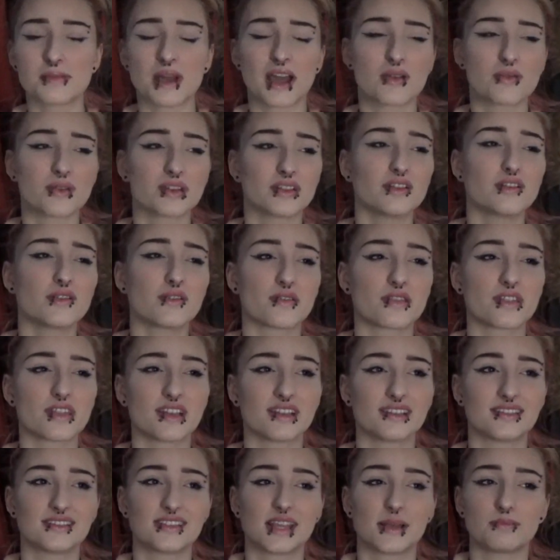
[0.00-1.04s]
I really don't think
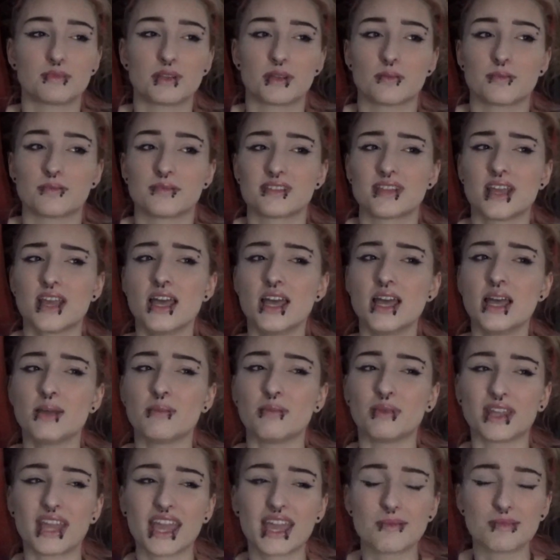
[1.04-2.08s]
septums
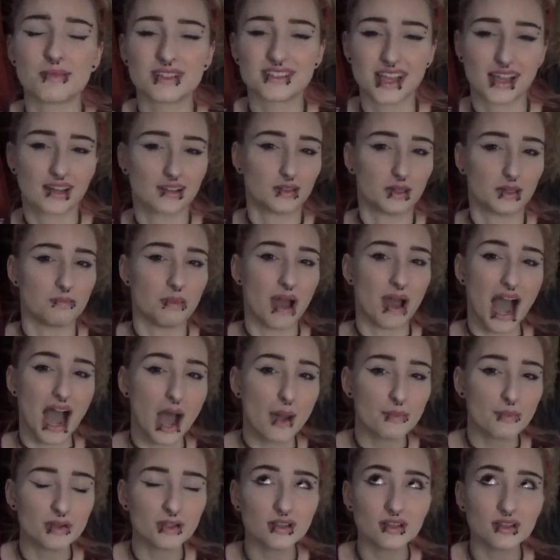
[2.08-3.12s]
became exactly
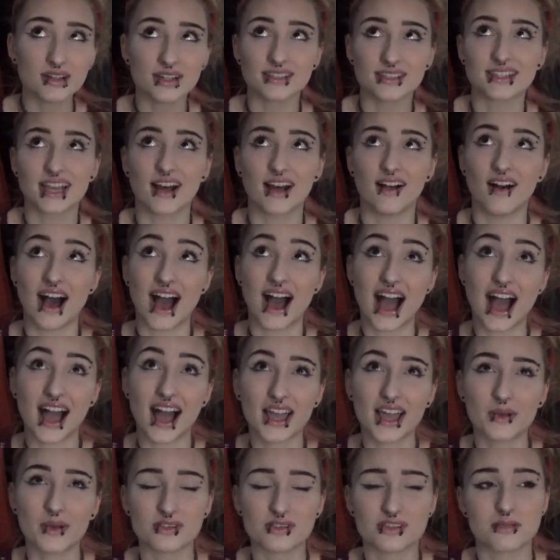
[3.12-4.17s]
popular until
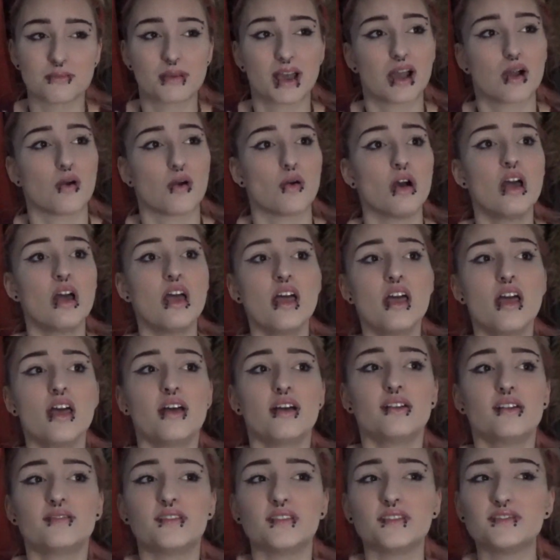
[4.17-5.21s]
I was about
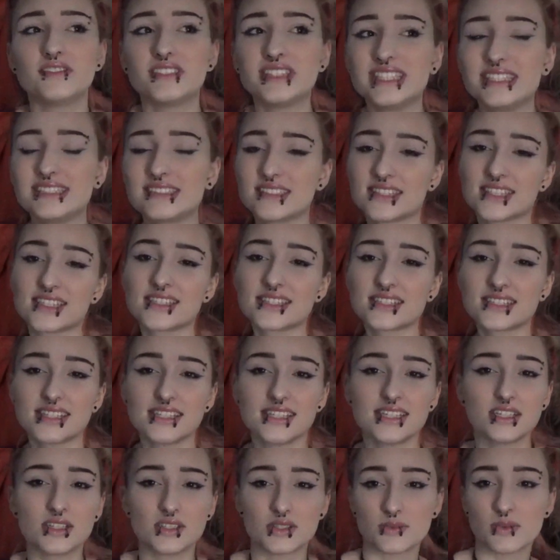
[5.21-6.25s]
15,
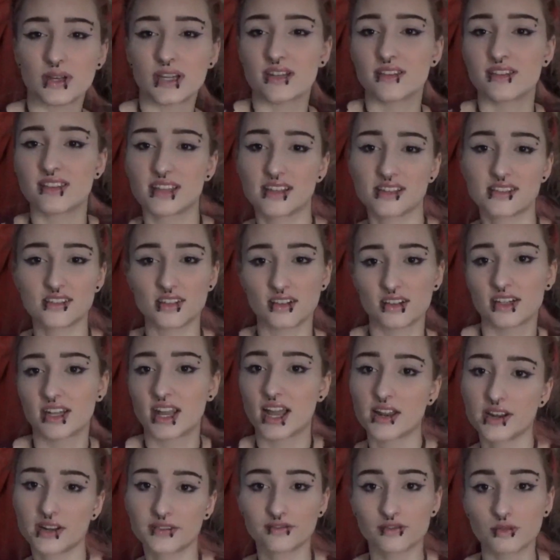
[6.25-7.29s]
16 is when things started
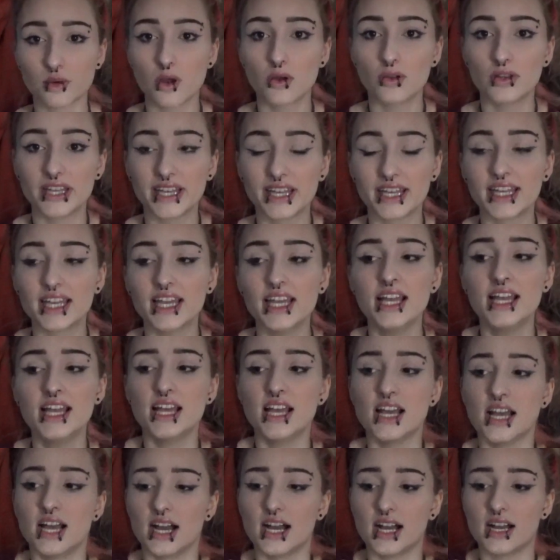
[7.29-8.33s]
kind of rolling
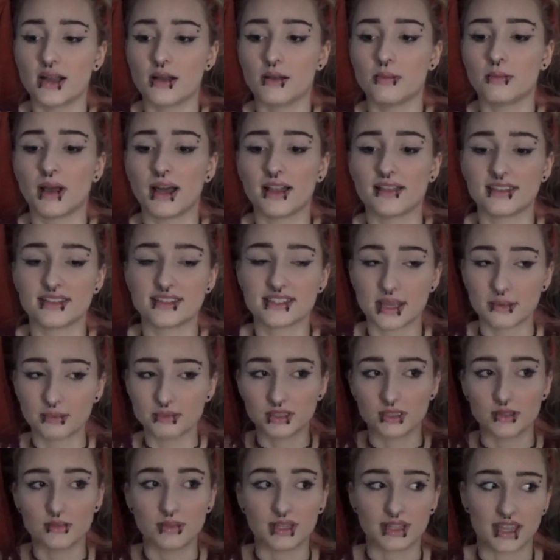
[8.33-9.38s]
on the
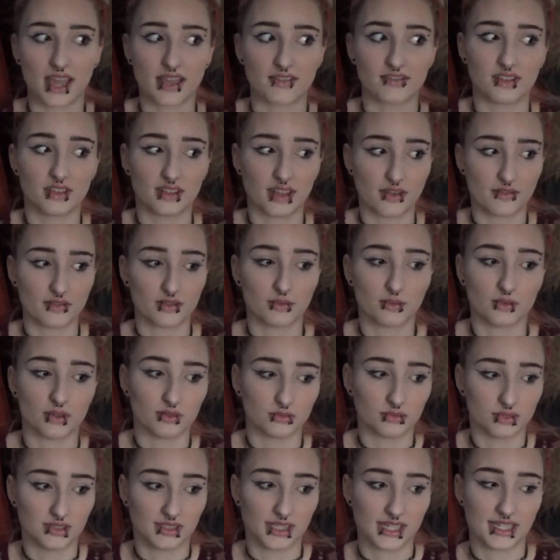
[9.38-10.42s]
septum. Like, I feel like everyone
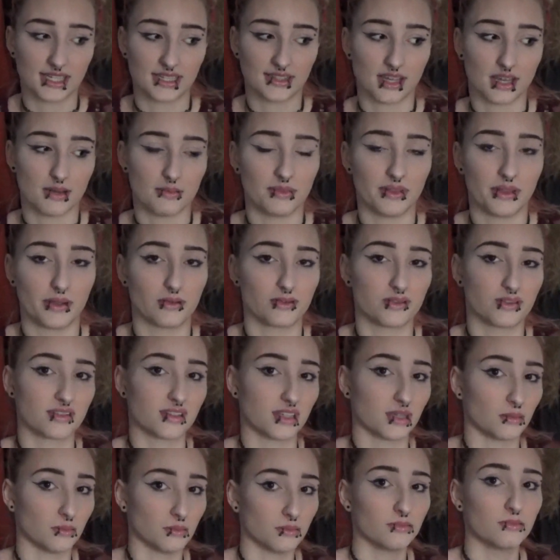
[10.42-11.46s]
was getting them. They were just
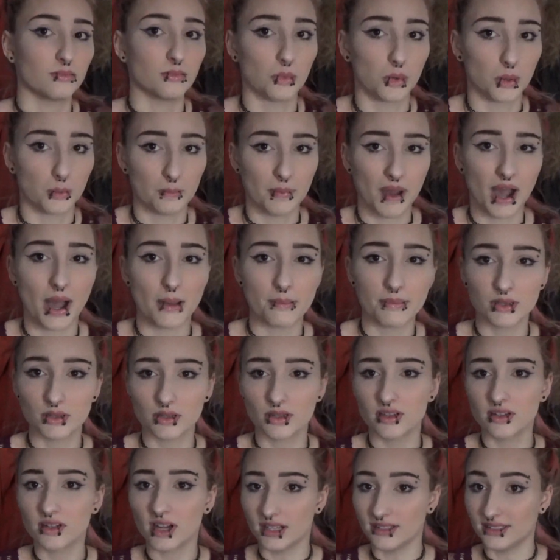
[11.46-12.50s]
like more
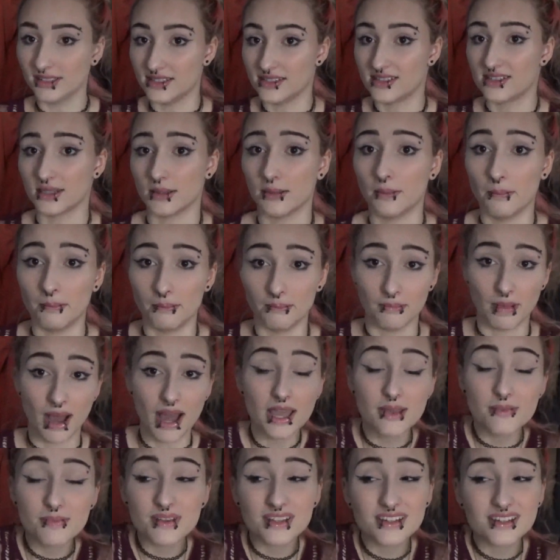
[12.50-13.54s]
popular, at least in my
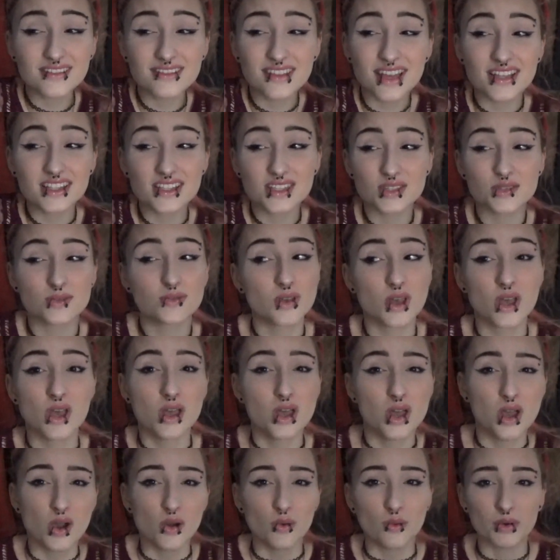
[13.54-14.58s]
opinion. That's
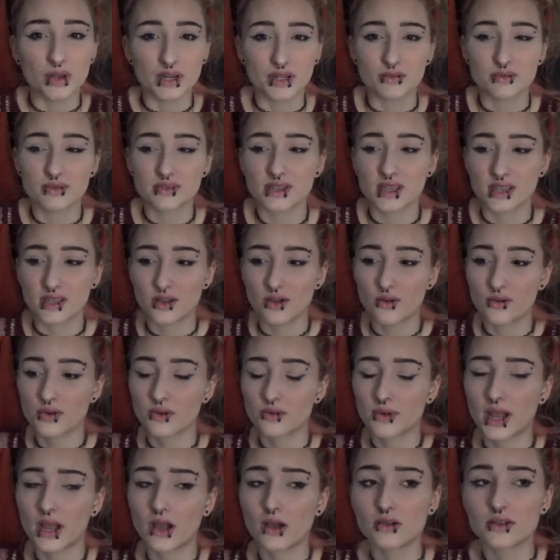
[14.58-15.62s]
when it was like going
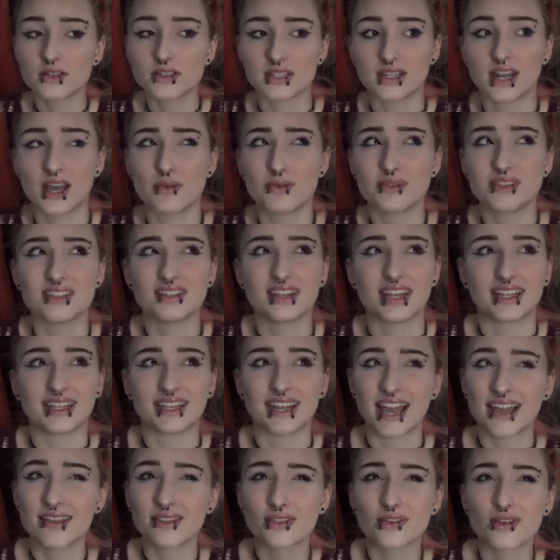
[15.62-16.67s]
around, and I was in like
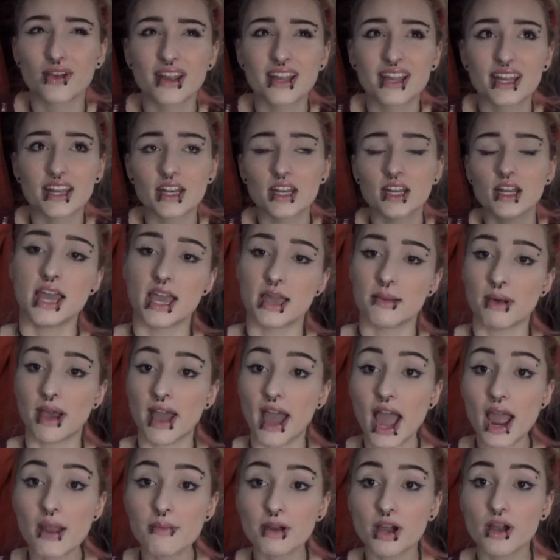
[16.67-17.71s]
9th grade, and my
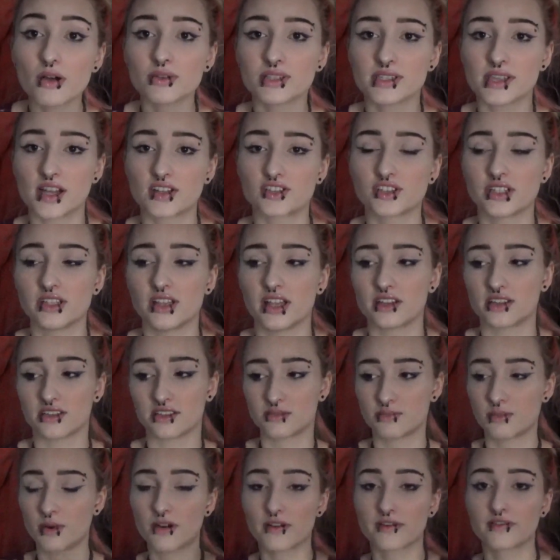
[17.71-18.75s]
eyebrow was actually like a
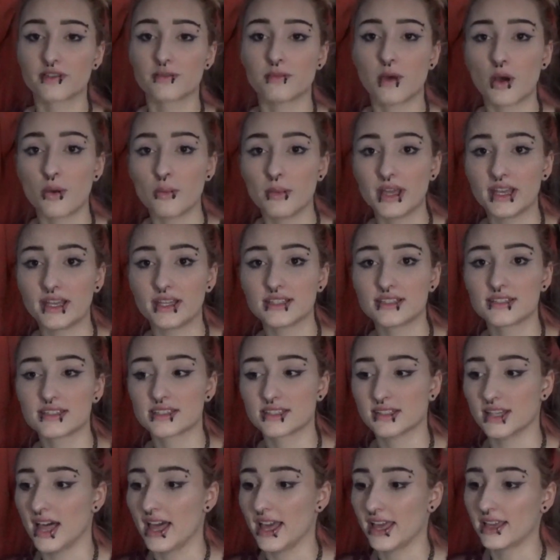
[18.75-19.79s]
spur of the moment,
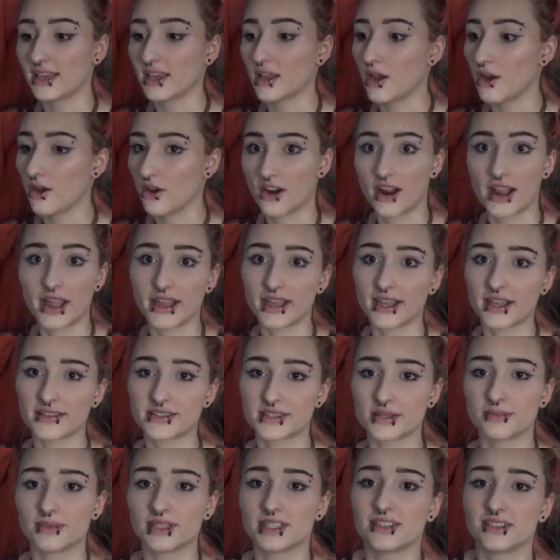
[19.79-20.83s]
like, alright, guess
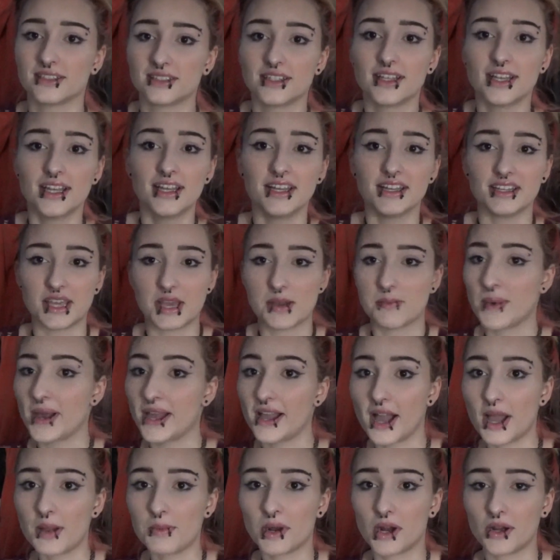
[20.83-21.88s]
I'm gonna get my
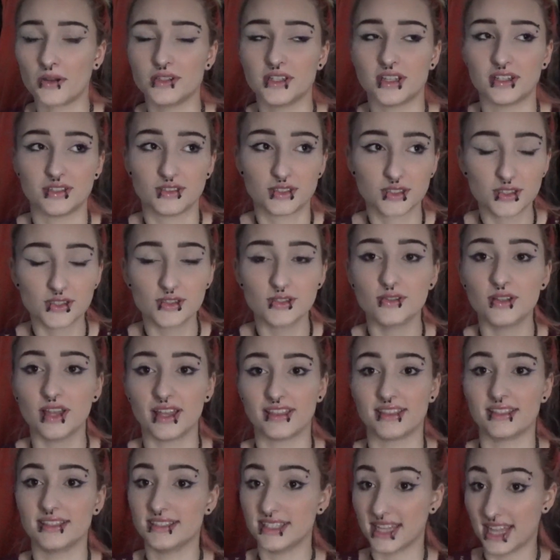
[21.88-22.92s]
eyebrow done too, like
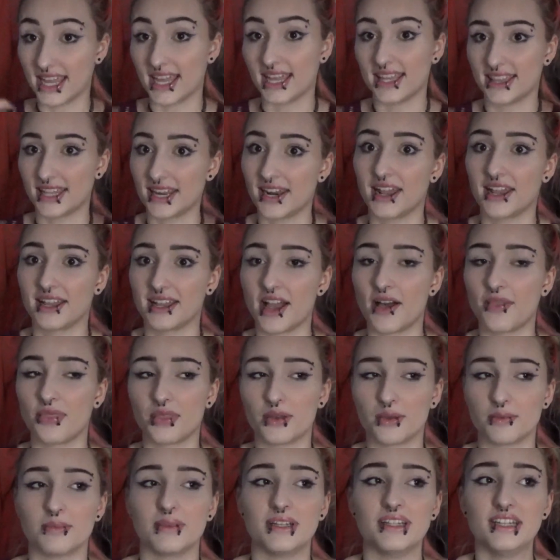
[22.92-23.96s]
the day that I got
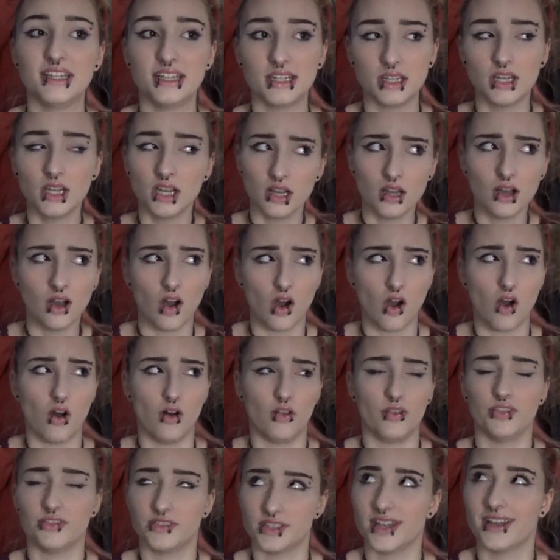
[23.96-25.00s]
them
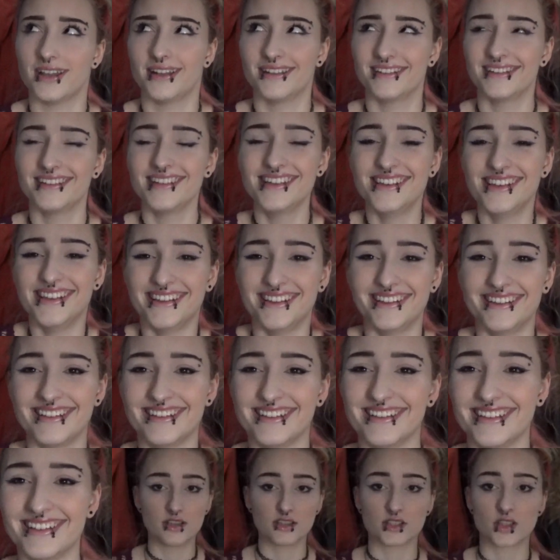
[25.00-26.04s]
all done.
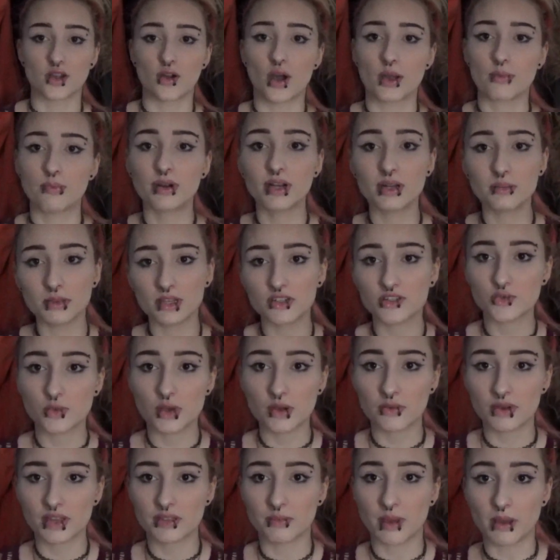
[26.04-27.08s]
So I pretty much went
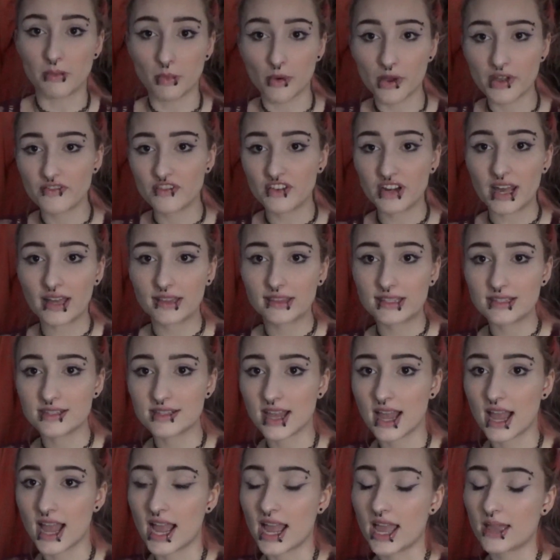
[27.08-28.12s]
with my boyfriend at the
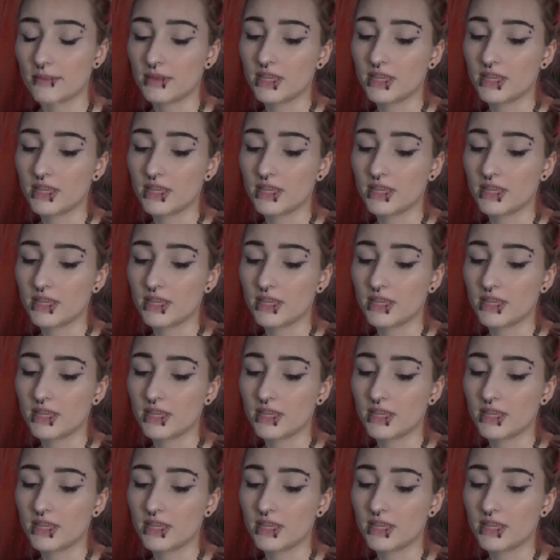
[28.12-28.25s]
time.